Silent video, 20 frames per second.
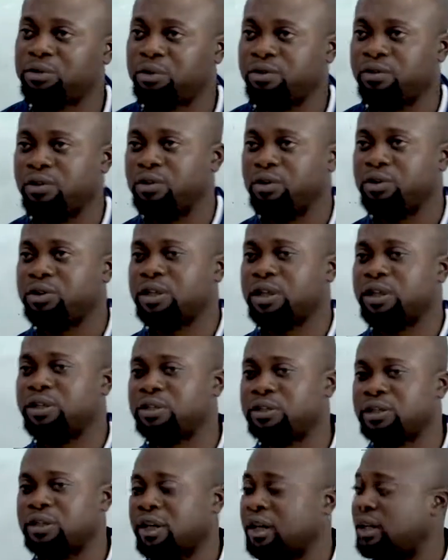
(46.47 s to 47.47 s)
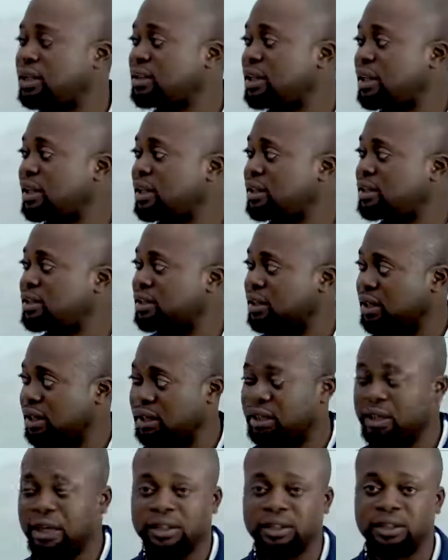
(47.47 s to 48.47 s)
We've looked at hazard in
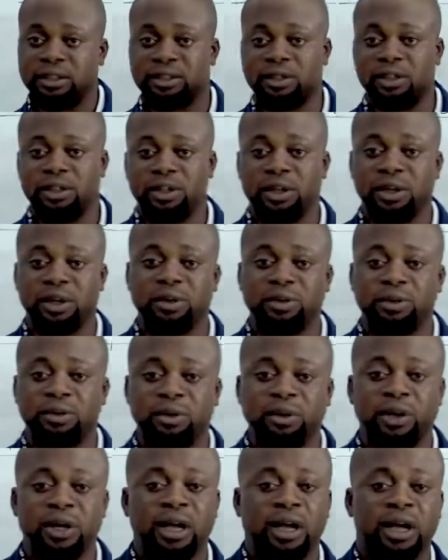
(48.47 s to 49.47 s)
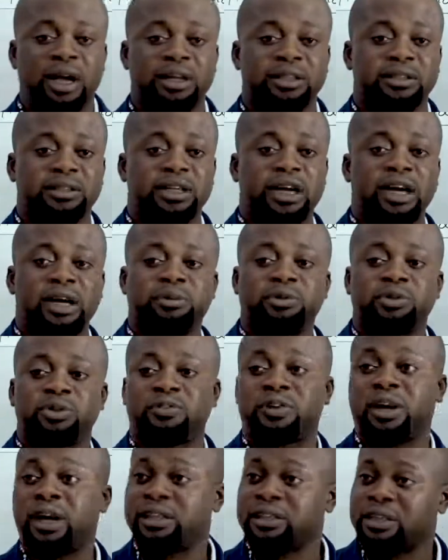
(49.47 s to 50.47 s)
that scenario and types of
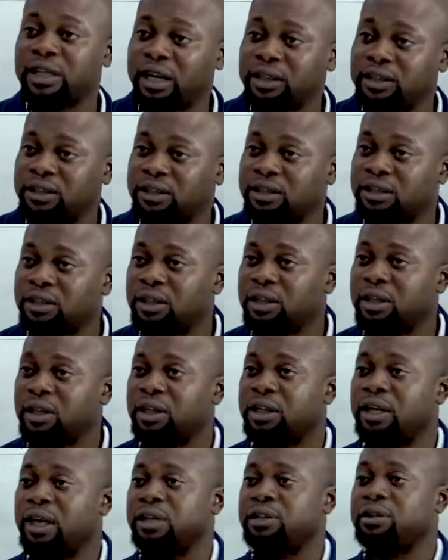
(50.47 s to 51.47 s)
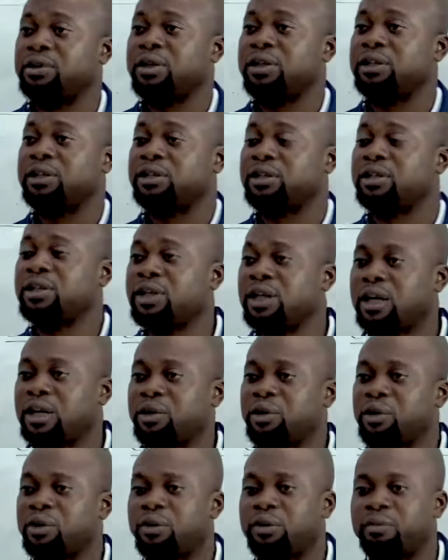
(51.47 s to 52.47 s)
hazards that you can see at
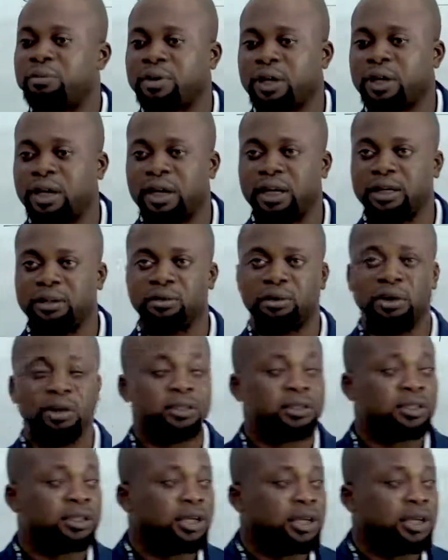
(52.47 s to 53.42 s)
home and what